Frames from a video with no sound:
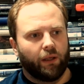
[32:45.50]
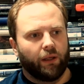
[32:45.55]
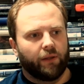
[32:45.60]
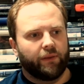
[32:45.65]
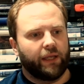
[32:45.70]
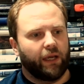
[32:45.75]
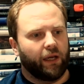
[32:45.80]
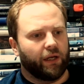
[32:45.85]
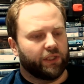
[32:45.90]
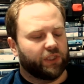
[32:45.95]

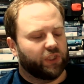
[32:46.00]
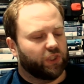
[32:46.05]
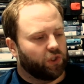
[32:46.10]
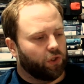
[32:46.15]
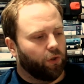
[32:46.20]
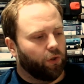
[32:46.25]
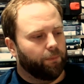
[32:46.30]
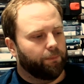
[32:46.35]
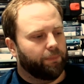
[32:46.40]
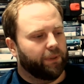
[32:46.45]
They are
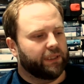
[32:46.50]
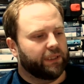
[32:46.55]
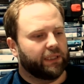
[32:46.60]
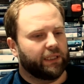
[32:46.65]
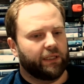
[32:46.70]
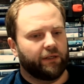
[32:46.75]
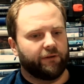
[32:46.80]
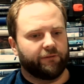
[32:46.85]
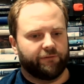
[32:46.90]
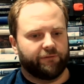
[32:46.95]
so
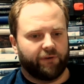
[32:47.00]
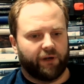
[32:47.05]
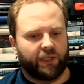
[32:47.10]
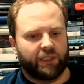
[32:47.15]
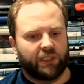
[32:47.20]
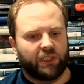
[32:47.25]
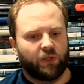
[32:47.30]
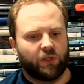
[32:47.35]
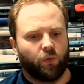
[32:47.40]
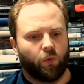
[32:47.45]
busy
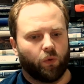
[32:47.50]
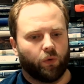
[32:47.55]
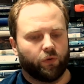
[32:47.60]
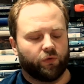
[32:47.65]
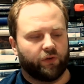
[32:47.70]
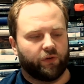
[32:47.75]
fighting wars.